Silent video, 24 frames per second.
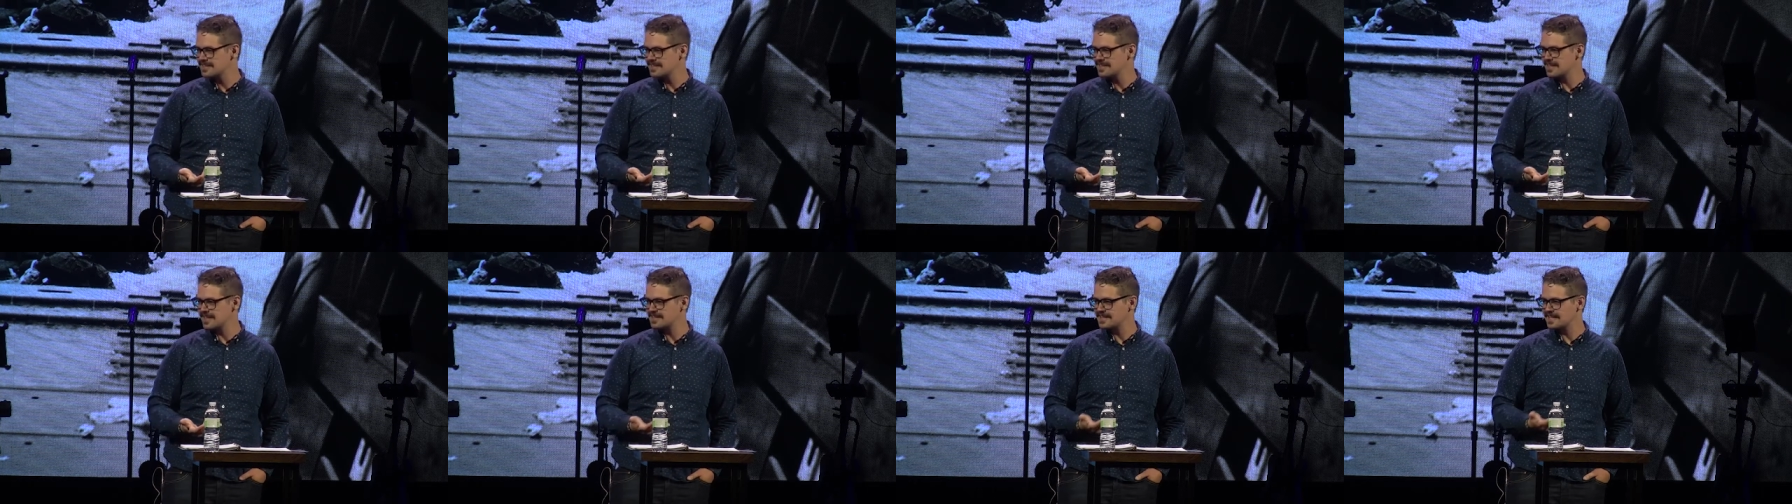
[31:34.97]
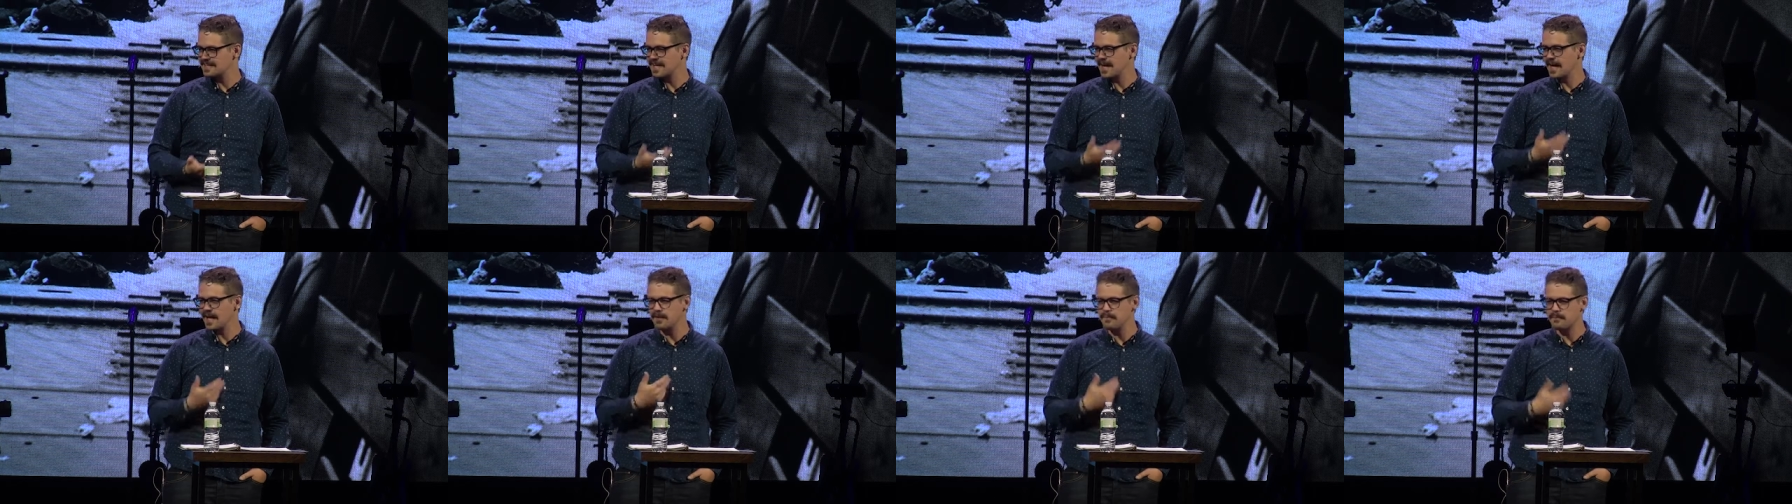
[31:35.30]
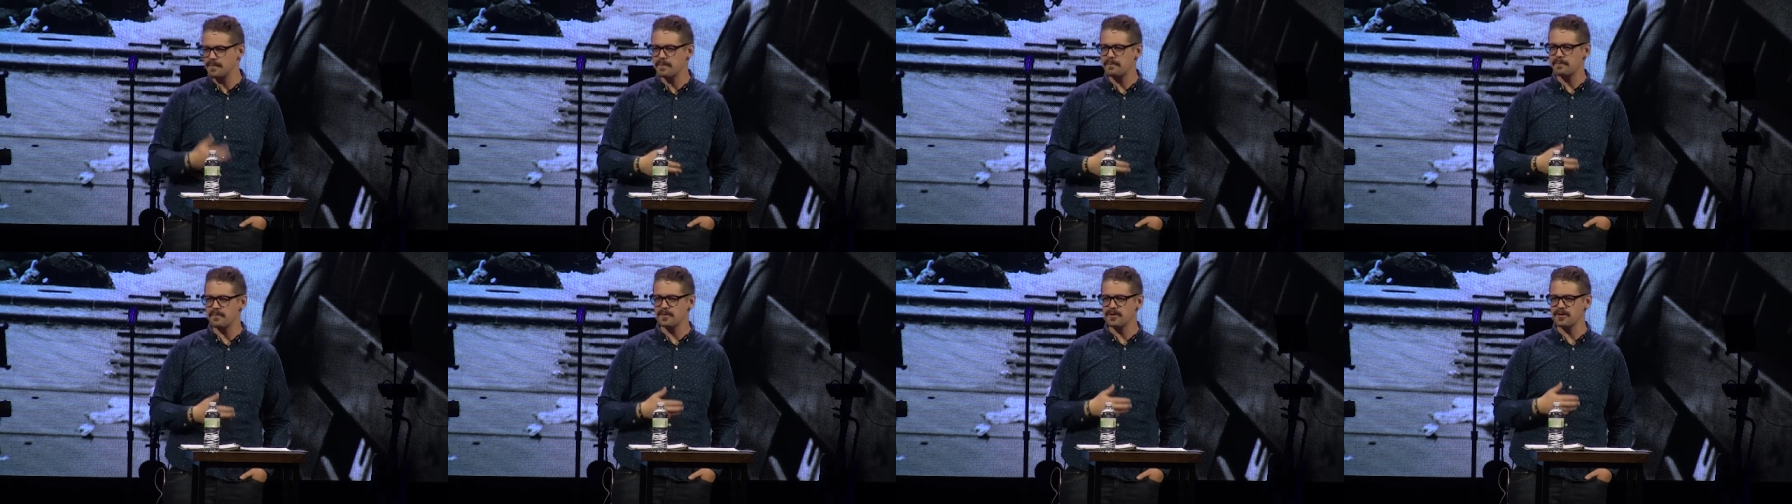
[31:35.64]
Like the kind of
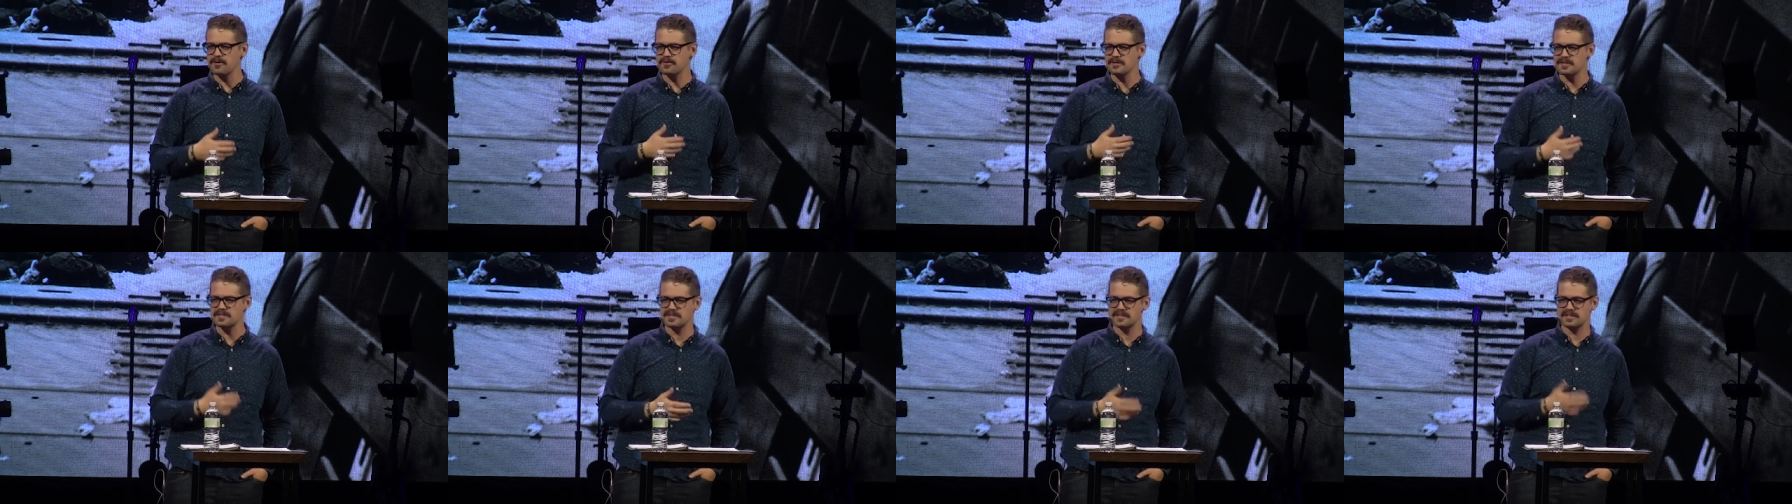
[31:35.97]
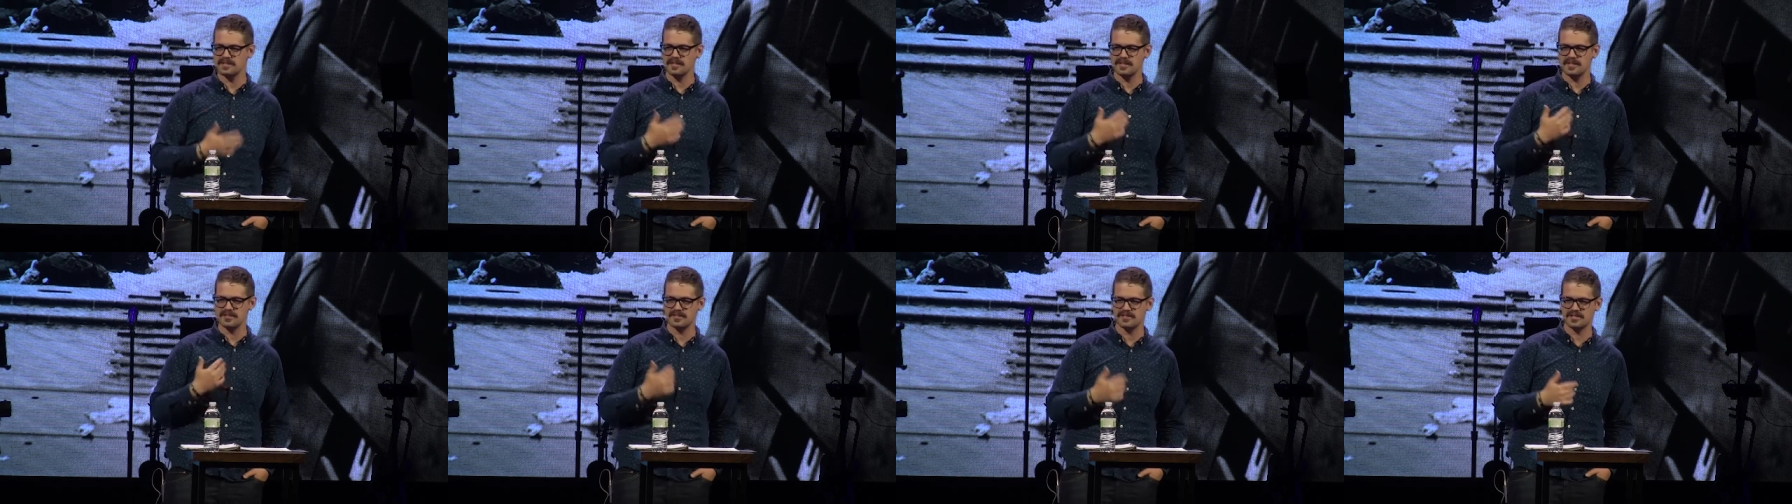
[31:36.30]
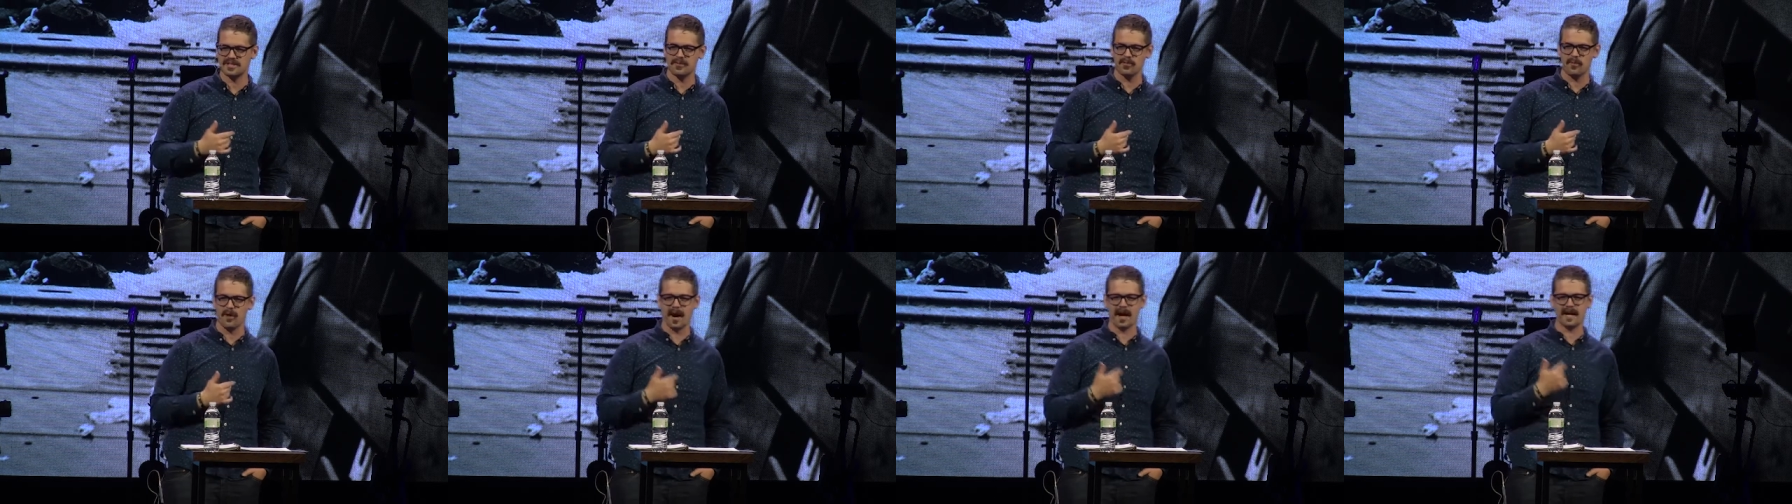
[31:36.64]
people you
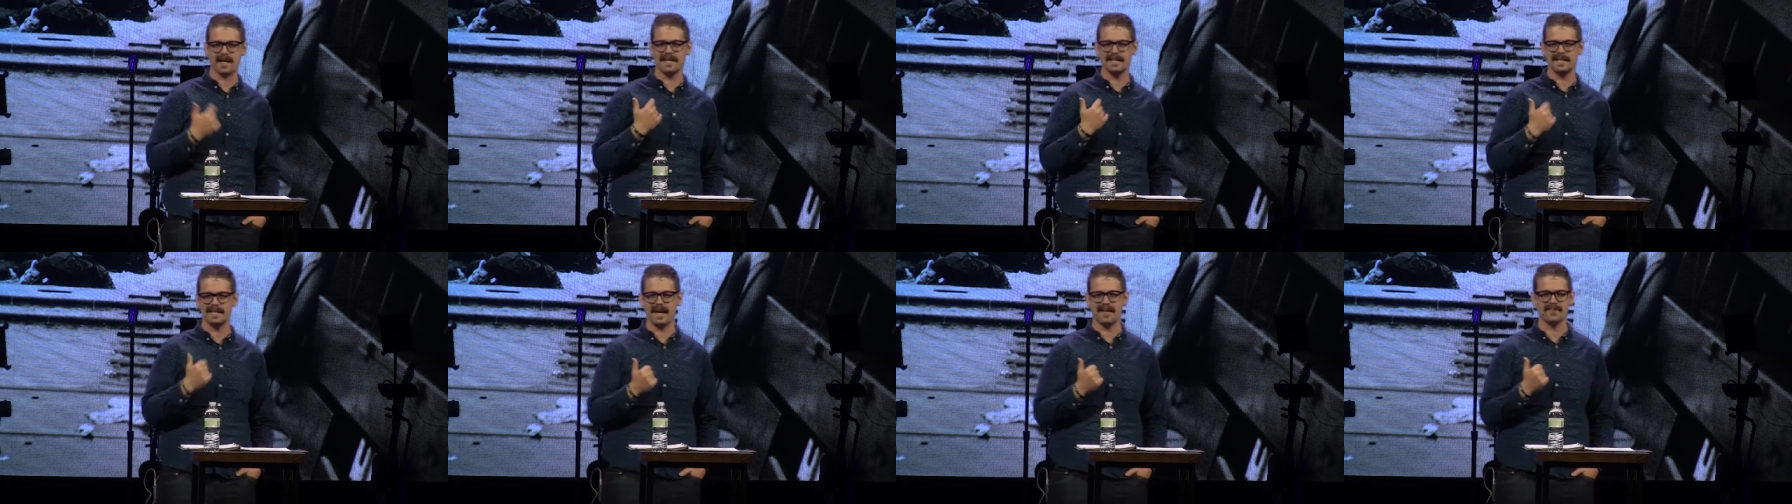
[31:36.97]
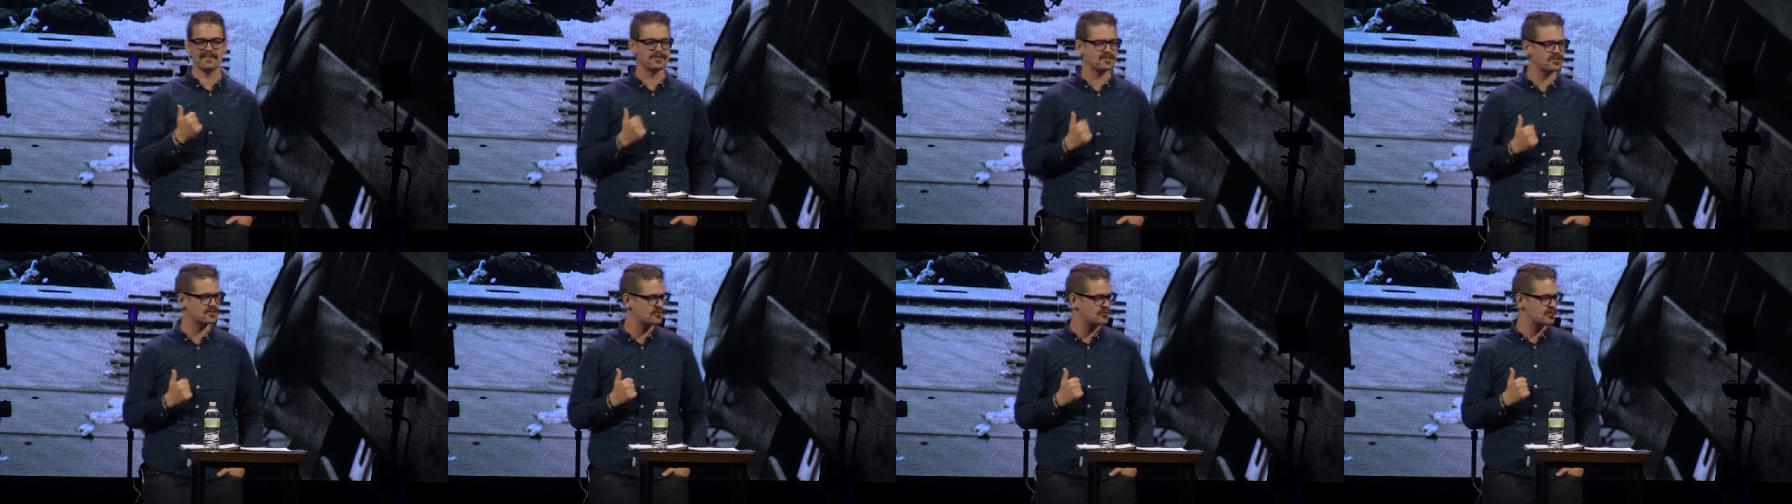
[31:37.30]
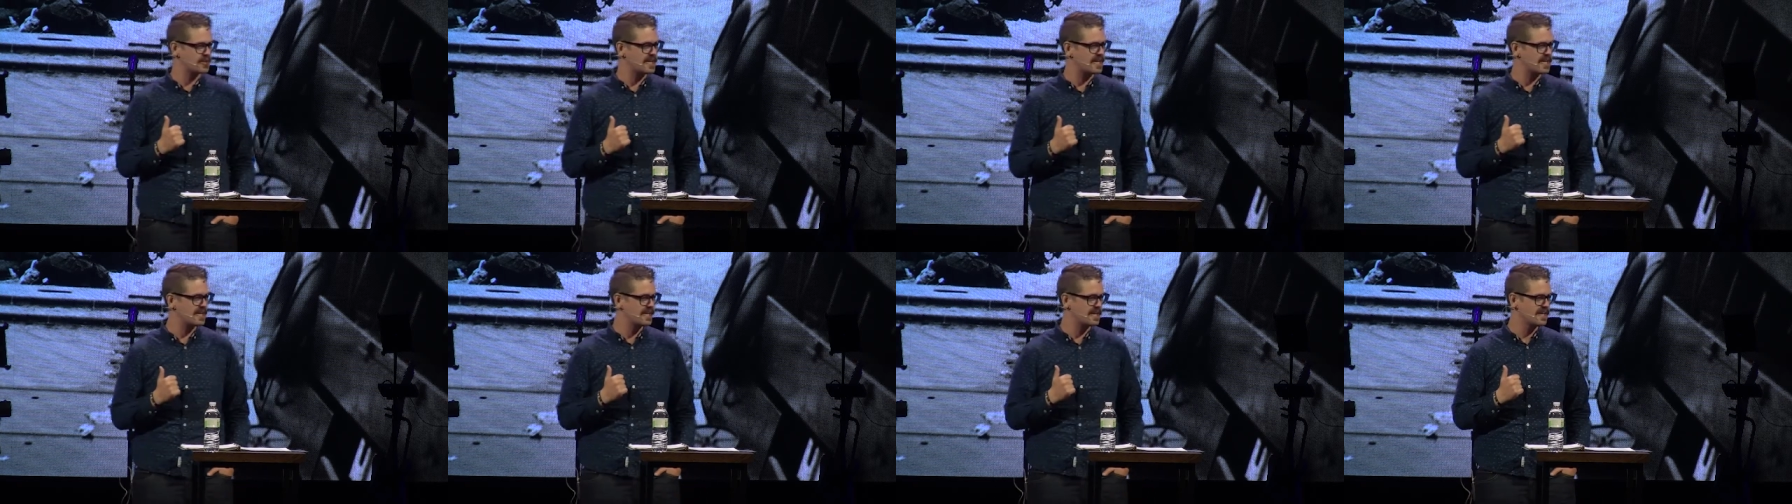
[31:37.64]
see walking down the
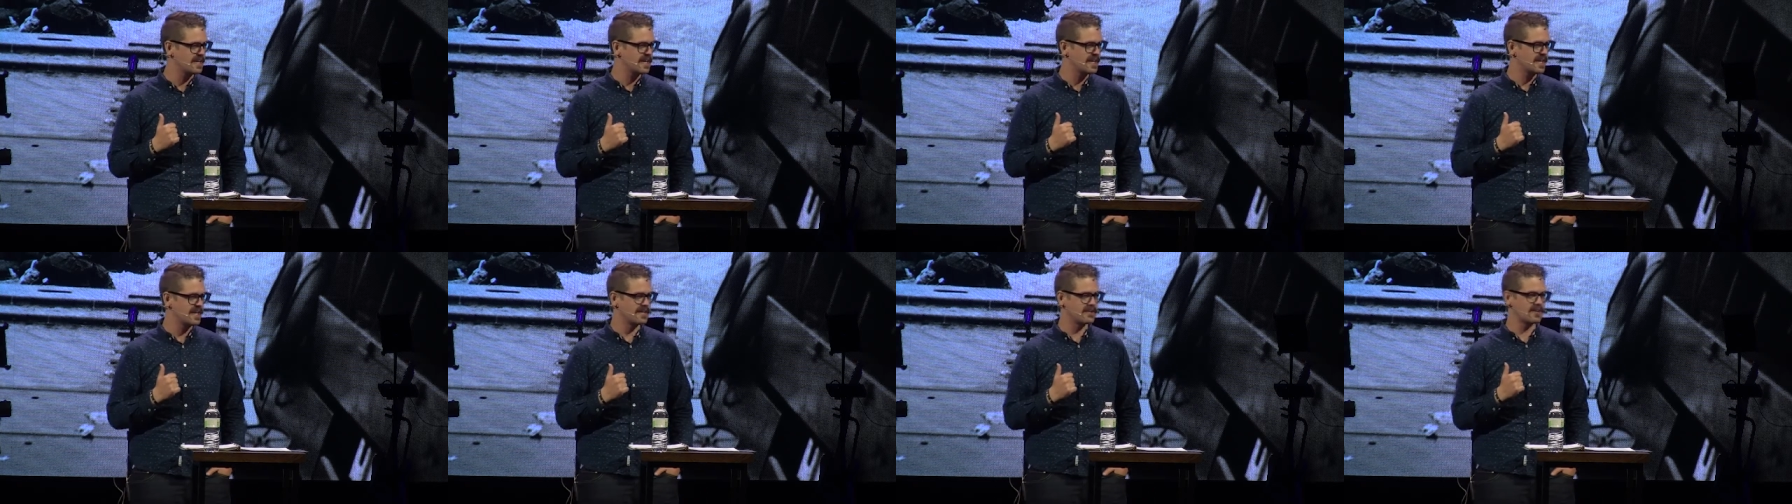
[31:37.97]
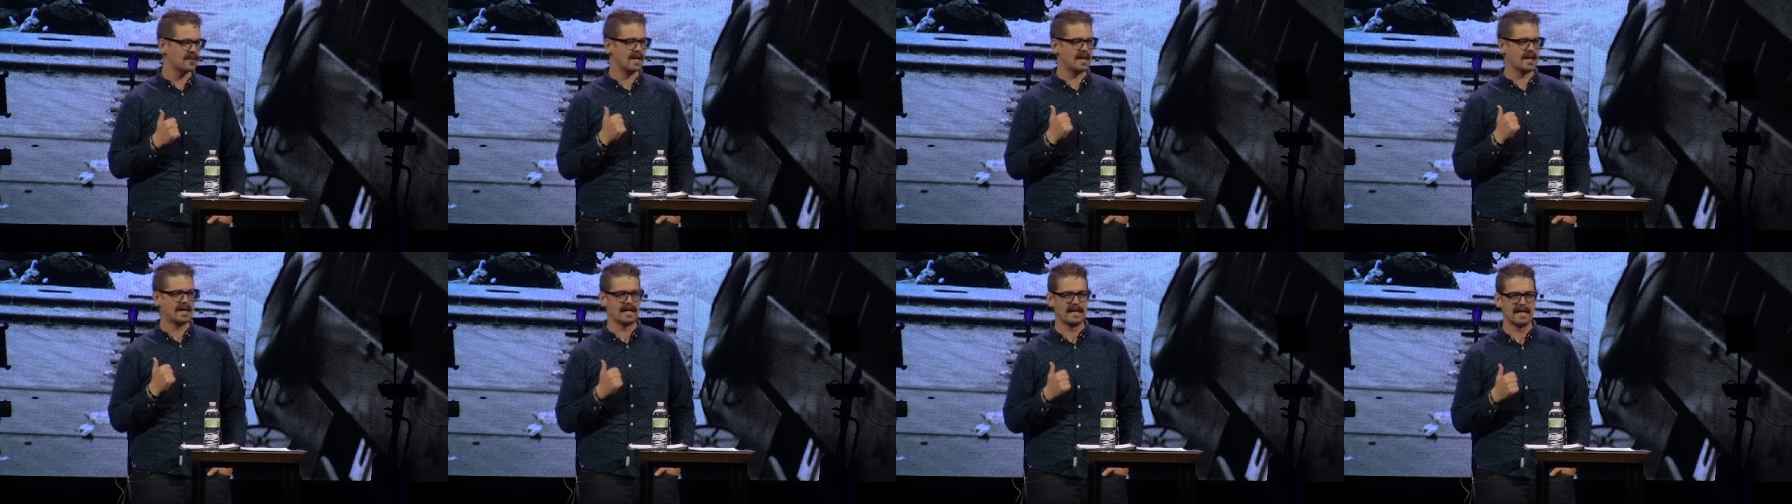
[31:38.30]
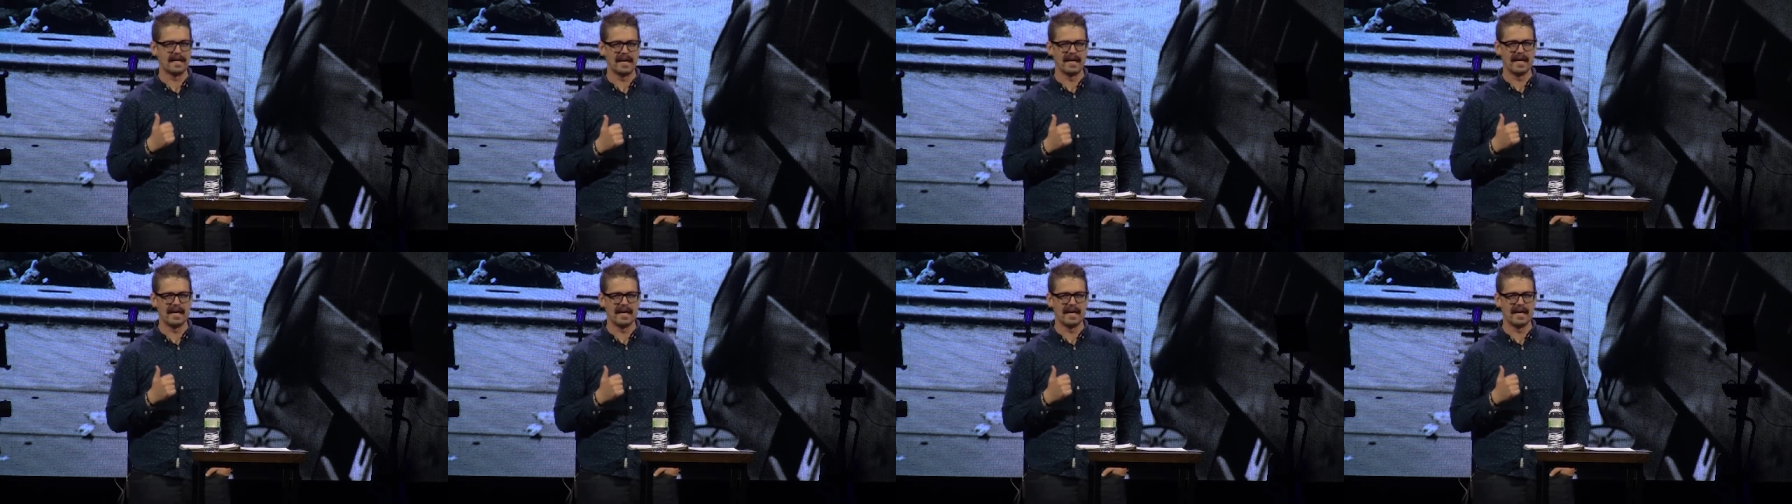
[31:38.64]
street and you're like,